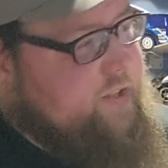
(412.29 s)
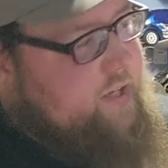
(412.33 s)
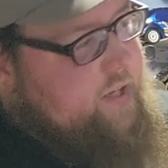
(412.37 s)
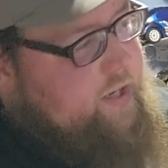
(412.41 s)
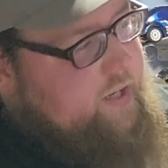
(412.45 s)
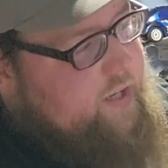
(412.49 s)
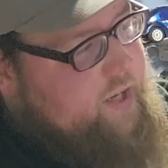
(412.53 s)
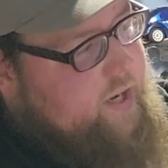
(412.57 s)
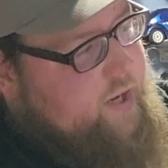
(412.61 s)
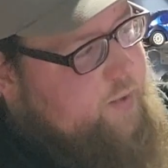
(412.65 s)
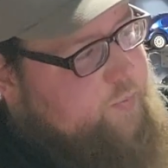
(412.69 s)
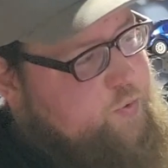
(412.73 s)

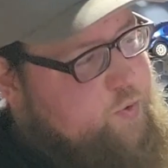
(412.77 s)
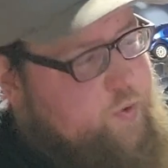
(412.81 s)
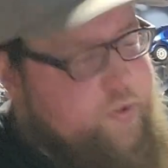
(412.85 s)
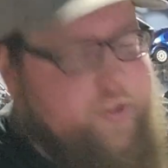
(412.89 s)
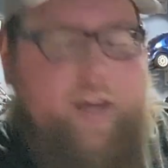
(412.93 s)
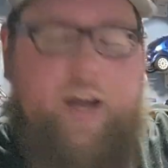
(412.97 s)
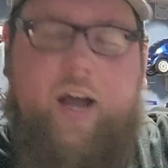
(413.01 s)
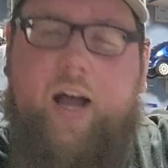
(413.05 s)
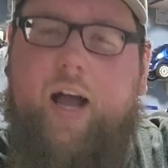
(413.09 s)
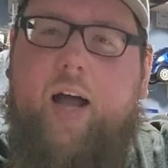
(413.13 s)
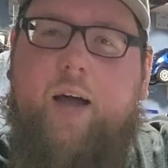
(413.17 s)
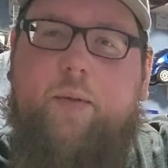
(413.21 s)
It comes with a
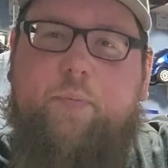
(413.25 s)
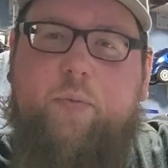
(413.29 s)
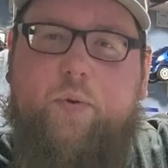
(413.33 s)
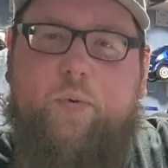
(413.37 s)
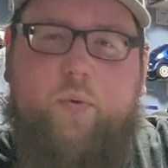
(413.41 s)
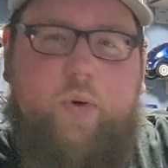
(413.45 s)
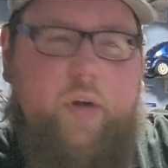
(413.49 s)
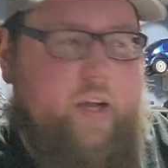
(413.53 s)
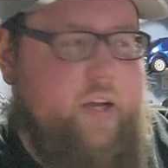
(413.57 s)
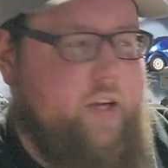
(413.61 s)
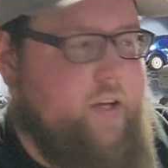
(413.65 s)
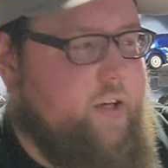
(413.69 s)

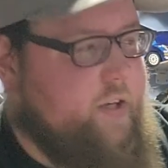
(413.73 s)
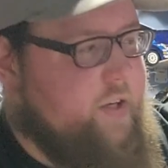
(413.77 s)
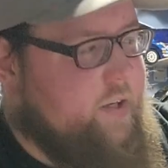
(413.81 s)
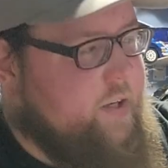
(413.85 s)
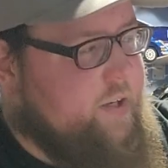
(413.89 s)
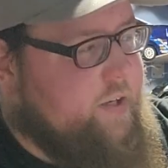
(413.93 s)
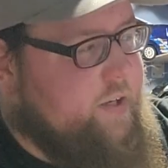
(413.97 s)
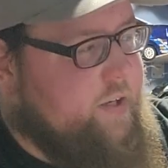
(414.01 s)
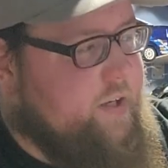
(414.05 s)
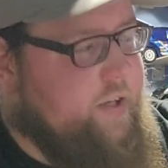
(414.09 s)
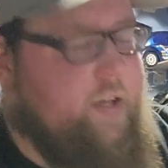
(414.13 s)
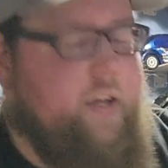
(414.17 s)
Hobbywing
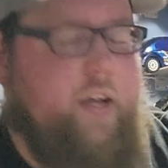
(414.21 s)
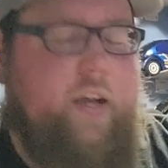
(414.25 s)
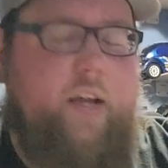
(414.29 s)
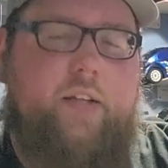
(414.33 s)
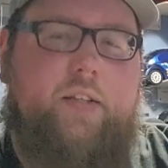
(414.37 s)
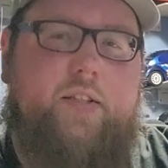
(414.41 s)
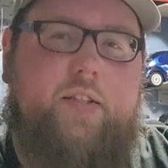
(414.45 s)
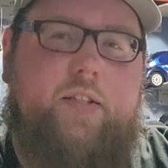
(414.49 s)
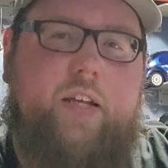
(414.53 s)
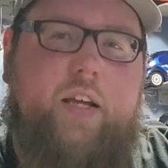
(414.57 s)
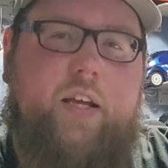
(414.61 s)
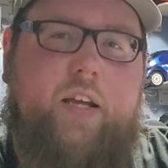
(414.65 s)

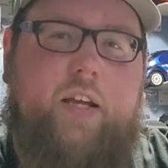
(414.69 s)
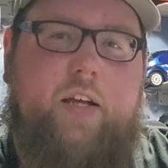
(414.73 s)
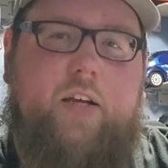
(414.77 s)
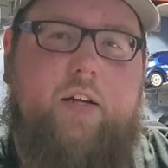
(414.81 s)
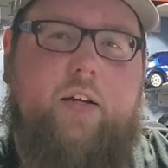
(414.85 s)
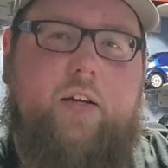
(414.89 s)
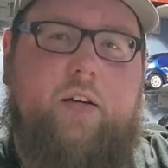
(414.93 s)
ESC.